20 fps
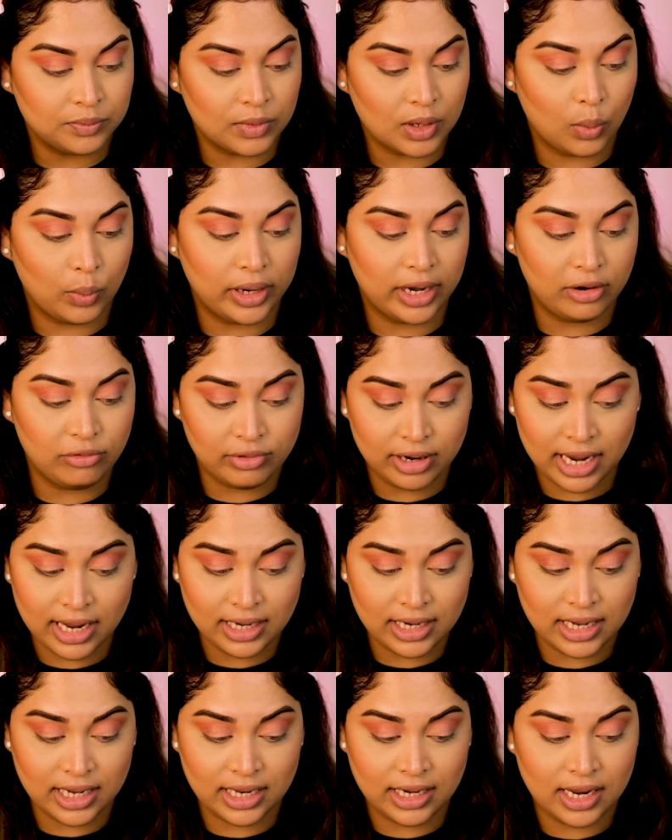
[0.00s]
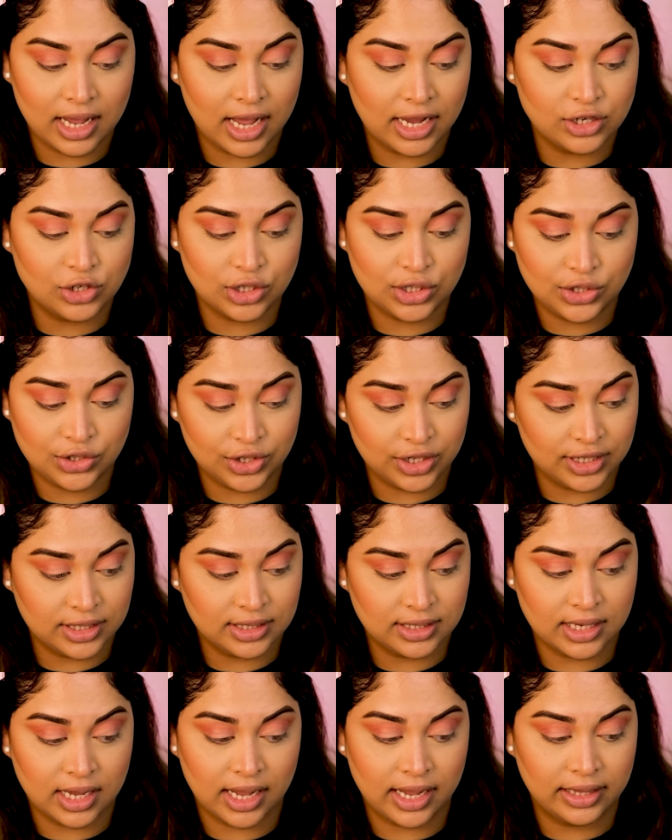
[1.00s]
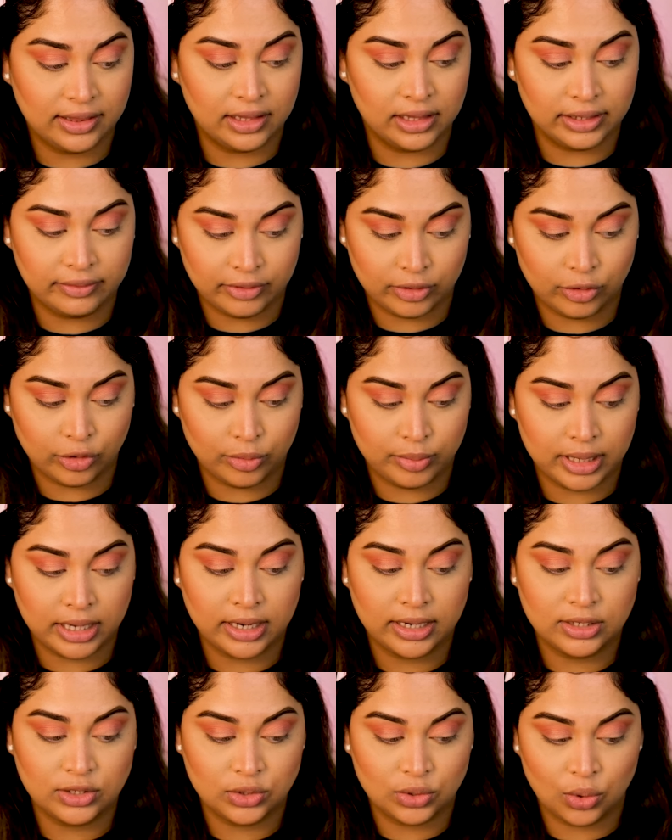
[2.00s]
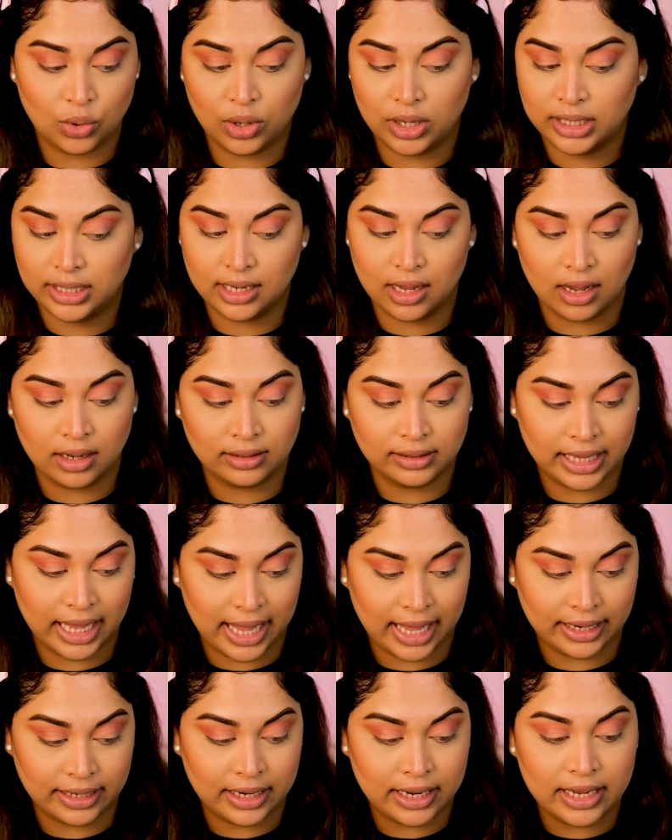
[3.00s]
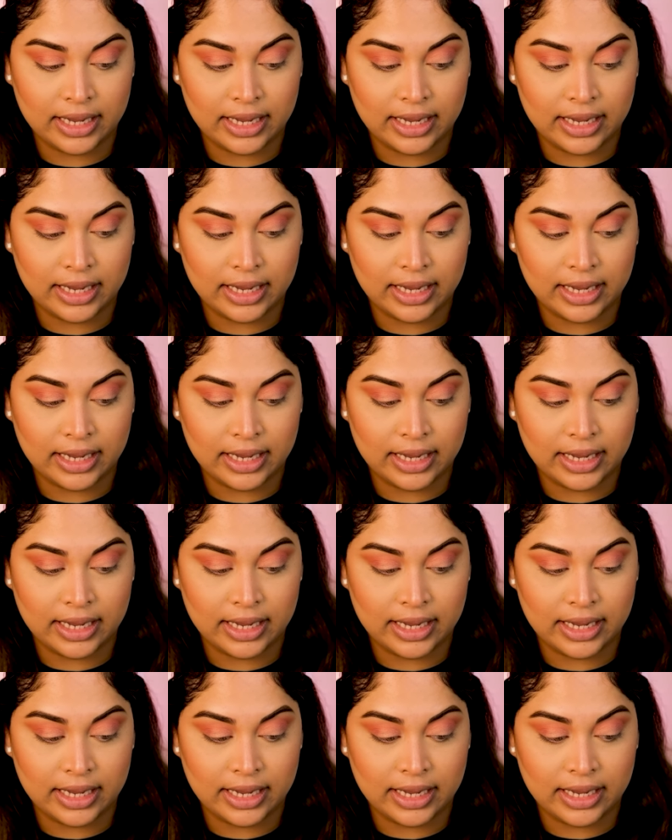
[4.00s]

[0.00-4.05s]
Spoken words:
When I ran in, I just stood inside the living room and I saw a young lad.